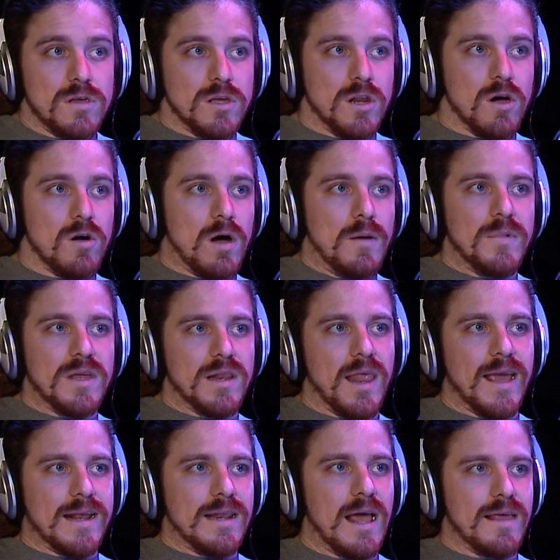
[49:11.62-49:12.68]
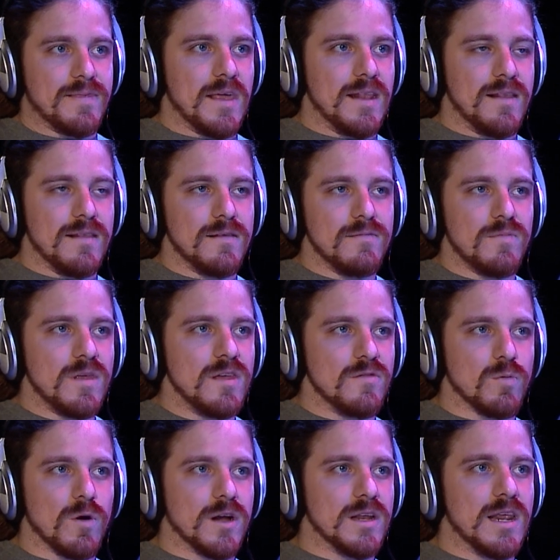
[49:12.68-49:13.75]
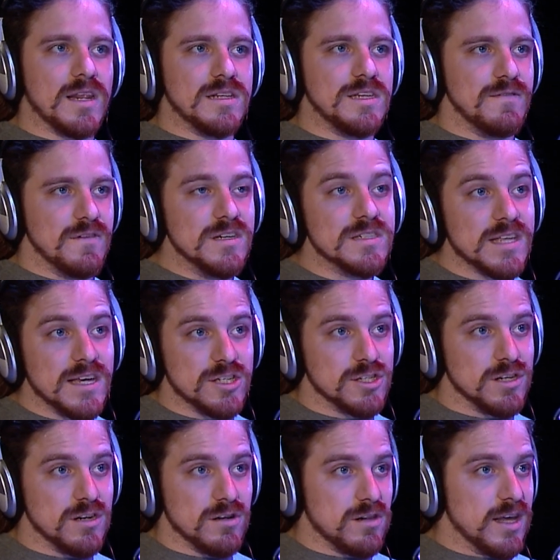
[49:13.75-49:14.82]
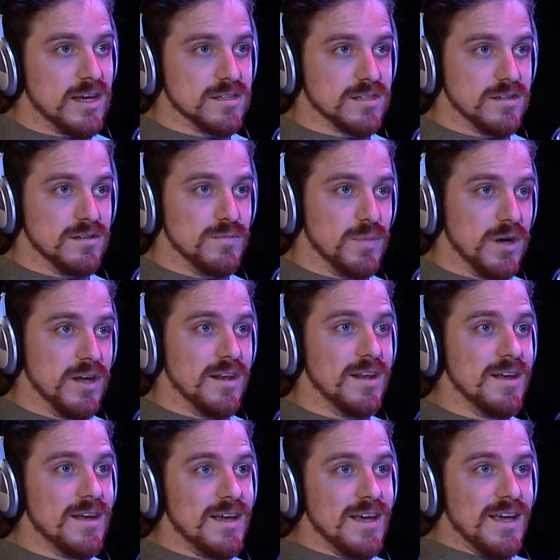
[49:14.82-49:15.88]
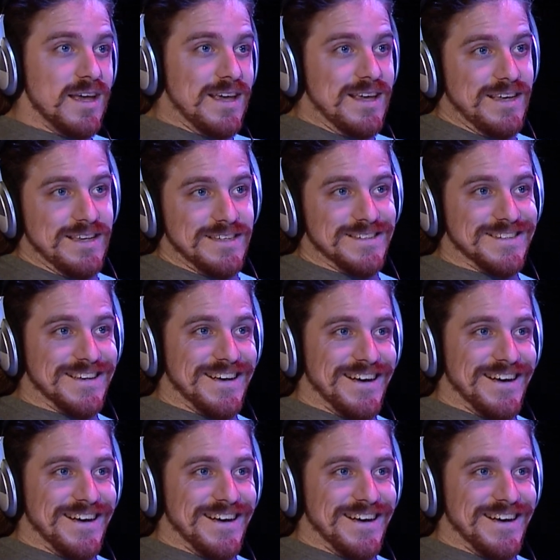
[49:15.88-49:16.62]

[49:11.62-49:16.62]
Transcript: I mean, like, not that he's working at a TV station in Alaska, but he's